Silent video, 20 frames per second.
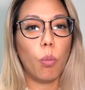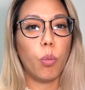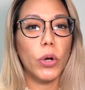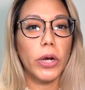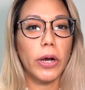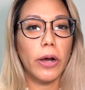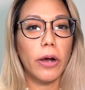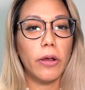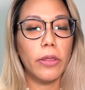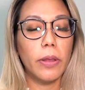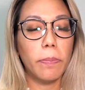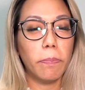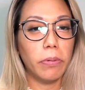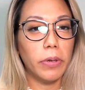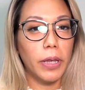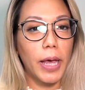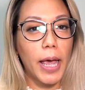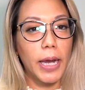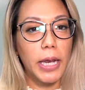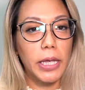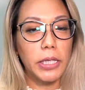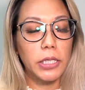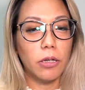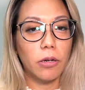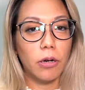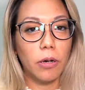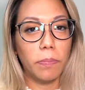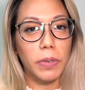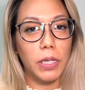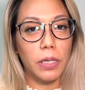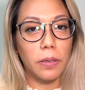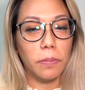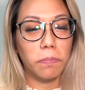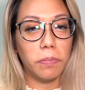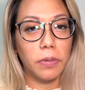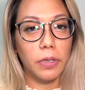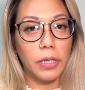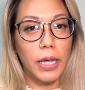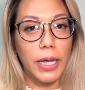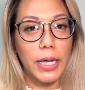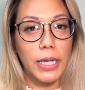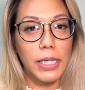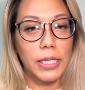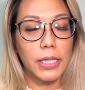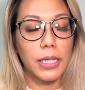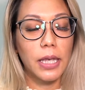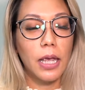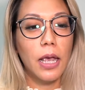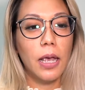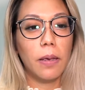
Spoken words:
where the planets are being placed,